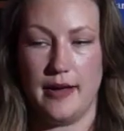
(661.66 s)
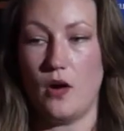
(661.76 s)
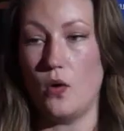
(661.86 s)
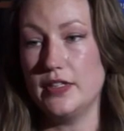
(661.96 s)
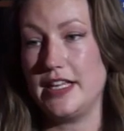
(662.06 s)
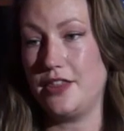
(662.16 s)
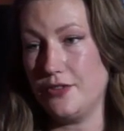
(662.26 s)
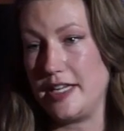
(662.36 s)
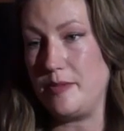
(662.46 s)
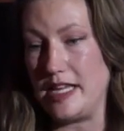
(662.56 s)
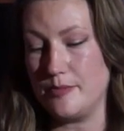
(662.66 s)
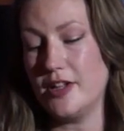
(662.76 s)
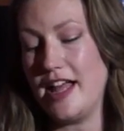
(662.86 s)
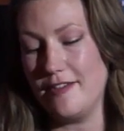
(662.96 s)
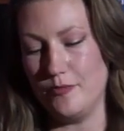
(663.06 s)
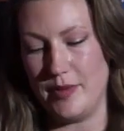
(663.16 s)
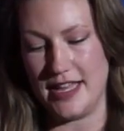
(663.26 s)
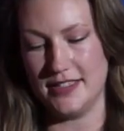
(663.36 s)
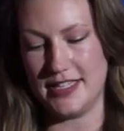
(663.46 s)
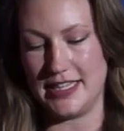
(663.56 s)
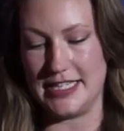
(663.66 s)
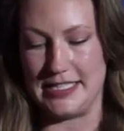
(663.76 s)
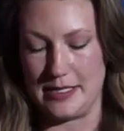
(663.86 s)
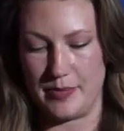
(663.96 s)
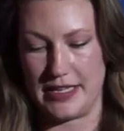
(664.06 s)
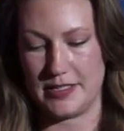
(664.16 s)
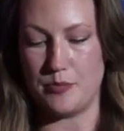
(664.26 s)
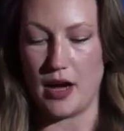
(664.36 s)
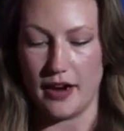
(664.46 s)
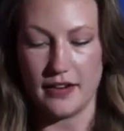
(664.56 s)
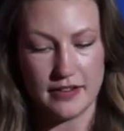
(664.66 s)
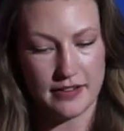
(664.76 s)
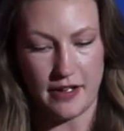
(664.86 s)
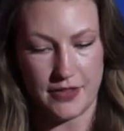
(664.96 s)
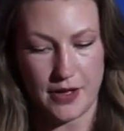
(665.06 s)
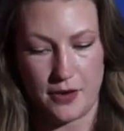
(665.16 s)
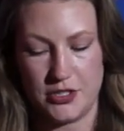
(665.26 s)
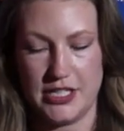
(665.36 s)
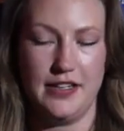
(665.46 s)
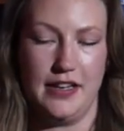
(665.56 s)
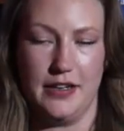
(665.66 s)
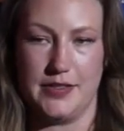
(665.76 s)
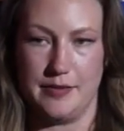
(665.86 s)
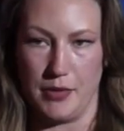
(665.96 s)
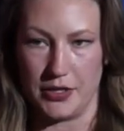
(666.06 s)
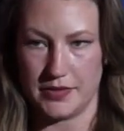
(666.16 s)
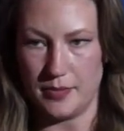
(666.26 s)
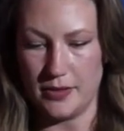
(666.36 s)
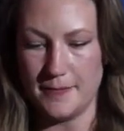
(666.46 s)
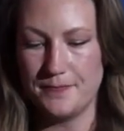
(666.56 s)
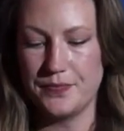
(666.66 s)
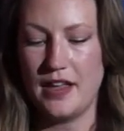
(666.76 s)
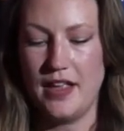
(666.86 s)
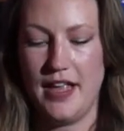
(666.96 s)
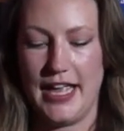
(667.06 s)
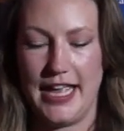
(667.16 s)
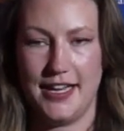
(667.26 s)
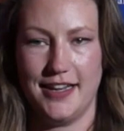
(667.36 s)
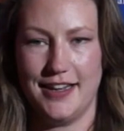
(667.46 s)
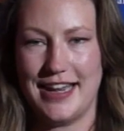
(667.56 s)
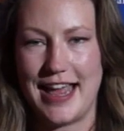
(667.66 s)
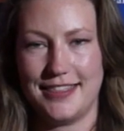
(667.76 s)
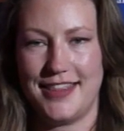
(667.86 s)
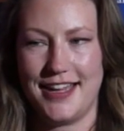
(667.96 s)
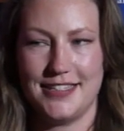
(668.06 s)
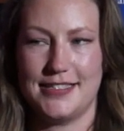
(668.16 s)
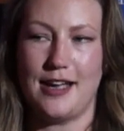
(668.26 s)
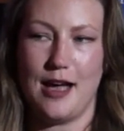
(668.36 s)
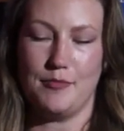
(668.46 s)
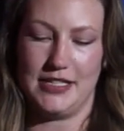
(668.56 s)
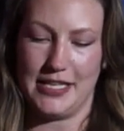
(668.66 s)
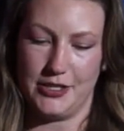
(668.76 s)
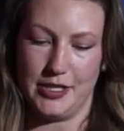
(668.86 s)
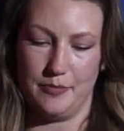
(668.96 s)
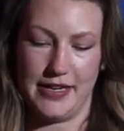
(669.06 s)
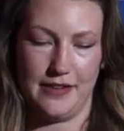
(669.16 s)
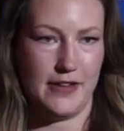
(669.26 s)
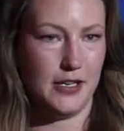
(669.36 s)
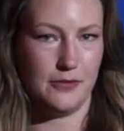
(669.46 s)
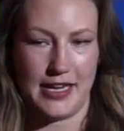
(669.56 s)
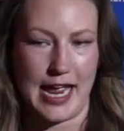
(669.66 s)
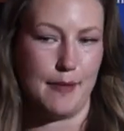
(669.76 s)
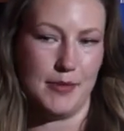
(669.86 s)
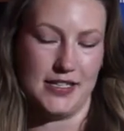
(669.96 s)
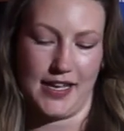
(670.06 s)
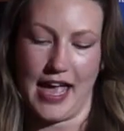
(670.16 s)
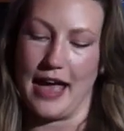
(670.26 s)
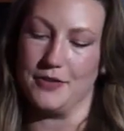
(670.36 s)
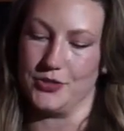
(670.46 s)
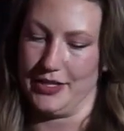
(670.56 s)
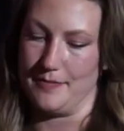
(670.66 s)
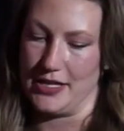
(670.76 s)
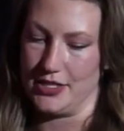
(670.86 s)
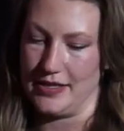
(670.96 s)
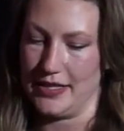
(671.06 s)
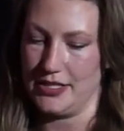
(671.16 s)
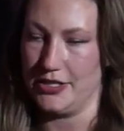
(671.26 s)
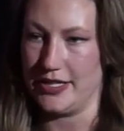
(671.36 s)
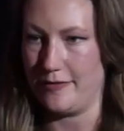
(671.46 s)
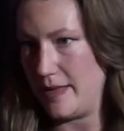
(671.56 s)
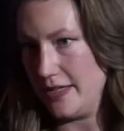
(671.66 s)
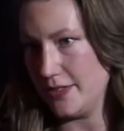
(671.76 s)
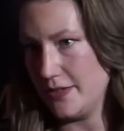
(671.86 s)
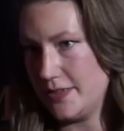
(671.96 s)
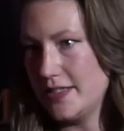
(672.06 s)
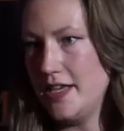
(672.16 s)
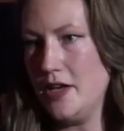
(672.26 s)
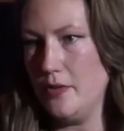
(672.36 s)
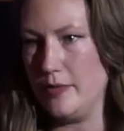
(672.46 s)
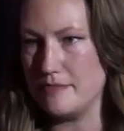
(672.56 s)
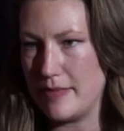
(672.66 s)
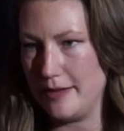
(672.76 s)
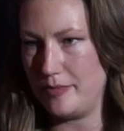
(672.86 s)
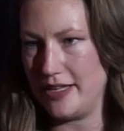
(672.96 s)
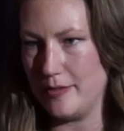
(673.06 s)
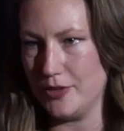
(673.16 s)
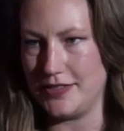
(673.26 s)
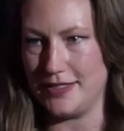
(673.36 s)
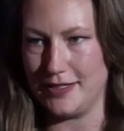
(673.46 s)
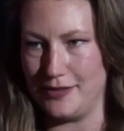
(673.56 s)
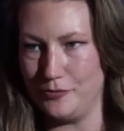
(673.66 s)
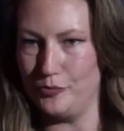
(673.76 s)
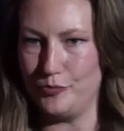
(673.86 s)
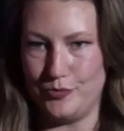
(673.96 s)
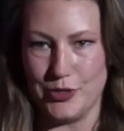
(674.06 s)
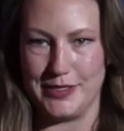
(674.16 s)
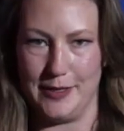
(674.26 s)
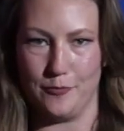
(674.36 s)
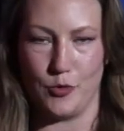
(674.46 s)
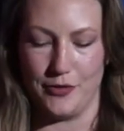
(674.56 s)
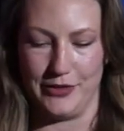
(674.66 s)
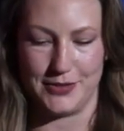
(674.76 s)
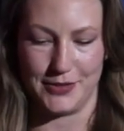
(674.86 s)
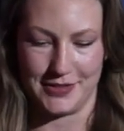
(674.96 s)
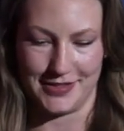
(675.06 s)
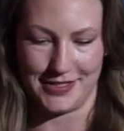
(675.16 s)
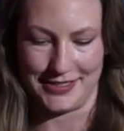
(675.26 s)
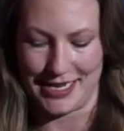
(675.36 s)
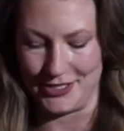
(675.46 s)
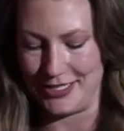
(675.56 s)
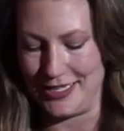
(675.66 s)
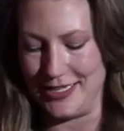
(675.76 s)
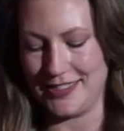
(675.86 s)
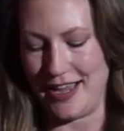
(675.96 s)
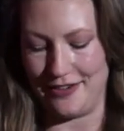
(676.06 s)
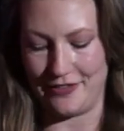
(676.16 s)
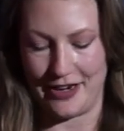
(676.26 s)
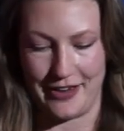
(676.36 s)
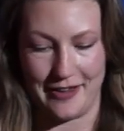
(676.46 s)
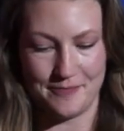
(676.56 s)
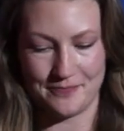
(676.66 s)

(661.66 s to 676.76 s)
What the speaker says: Only 3 people have been to the deepest part of the ocean in a submersible. And not that it's a competition, but if anyone happened to casually mention that to Jeff Bezos, we might be able to receive more resources and attention in this kind of area.